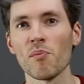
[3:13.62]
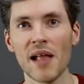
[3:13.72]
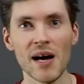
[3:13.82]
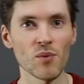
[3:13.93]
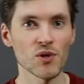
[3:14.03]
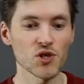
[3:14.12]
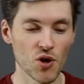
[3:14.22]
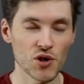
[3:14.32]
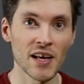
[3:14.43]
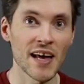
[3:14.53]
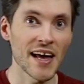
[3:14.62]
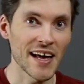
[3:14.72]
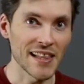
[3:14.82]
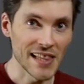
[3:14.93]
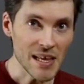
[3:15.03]
black will start
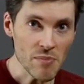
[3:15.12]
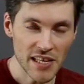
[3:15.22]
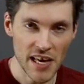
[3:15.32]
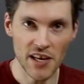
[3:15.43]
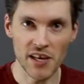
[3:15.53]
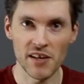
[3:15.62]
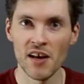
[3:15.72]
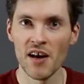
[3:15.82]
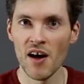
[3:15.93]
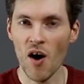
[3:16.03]
eliminating